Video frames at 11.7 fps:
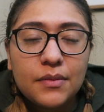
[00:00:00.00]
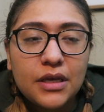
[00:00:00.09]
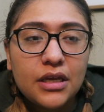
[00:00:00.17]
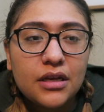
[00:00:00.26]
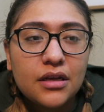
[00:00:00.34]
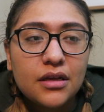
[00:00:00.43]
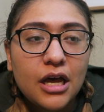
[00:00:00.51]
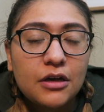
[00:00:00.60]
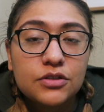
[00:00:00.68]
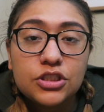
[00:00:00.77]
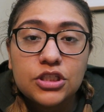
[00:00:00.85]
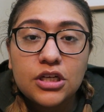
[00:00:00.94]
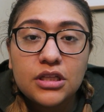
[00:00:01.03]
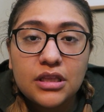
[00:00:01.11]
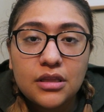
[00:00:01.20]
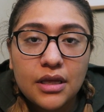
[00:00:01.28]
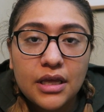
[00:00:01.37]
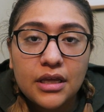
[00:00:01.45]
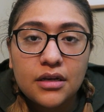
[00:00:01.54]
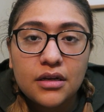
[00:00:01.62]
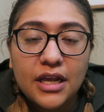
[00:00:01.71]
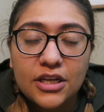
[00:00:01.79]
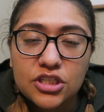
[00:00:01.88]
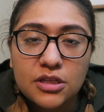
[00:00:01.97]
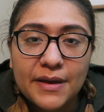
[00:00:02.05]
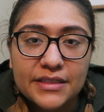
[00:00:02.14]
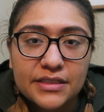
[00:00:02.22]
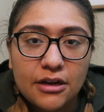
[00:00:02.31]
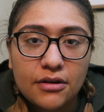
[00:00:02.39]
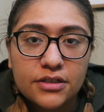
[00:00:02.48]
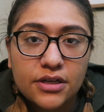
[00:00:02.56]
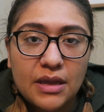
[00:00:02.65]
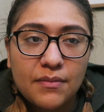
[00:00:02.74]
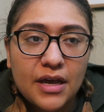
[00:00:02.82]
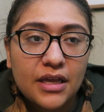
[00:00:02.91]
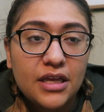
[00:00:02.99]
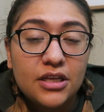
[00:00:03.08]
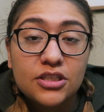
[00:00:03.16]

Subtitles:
I mean, I was shook that Angela Bassett's character came back.